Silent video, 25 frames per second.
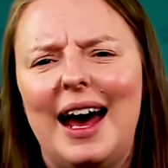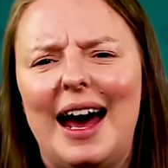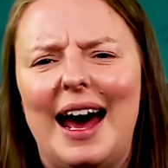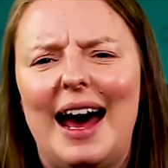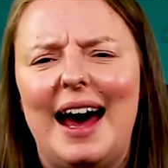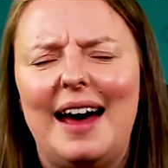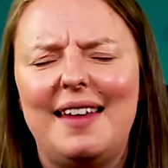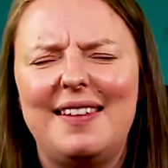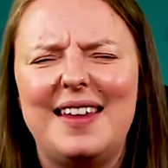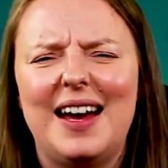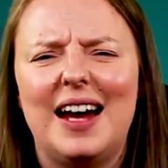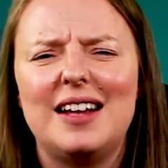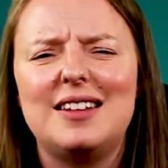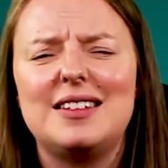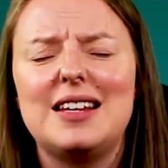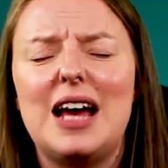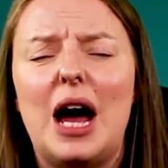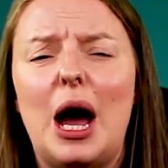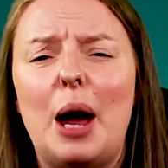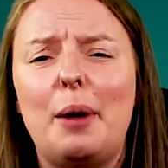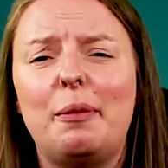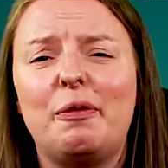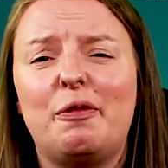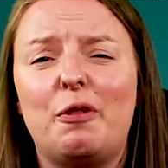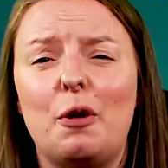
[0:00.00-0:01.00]
at that
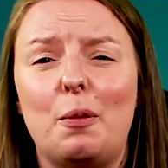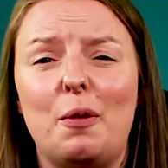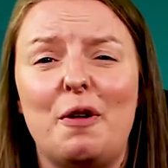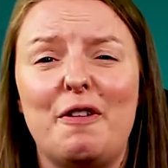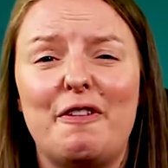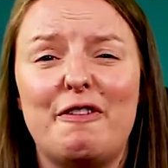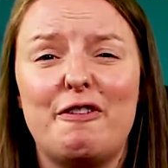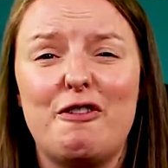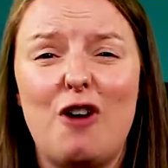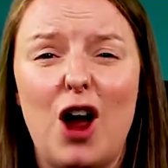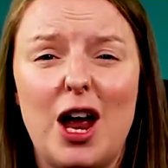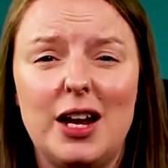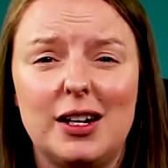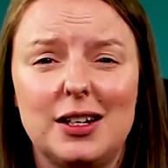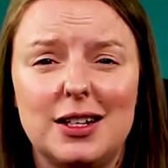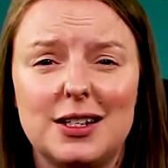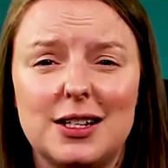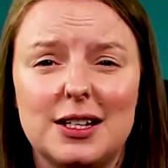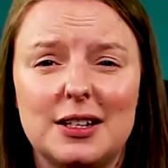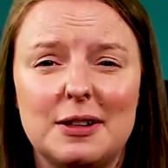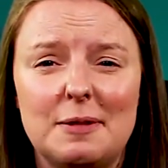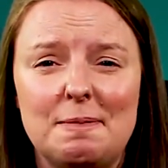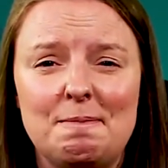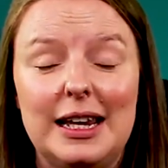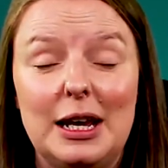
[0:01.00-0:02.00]
time from a friend.